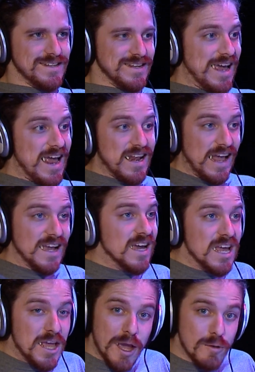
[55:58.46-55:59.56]
And like,
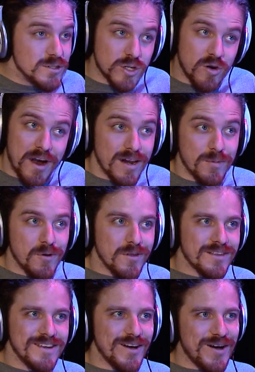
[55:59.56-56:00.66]
it was incredible,
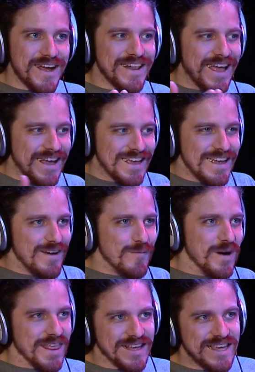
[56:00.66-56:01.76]
on like
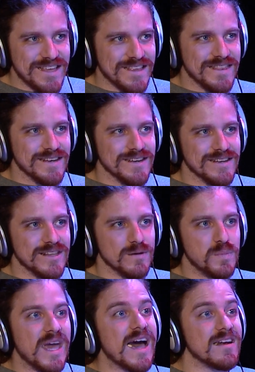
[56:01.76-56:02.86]
one of the
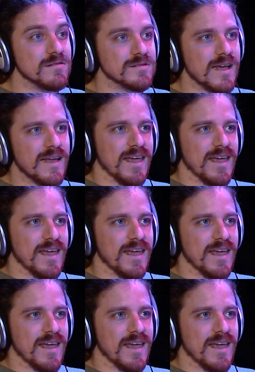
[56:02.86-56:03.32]
pianos that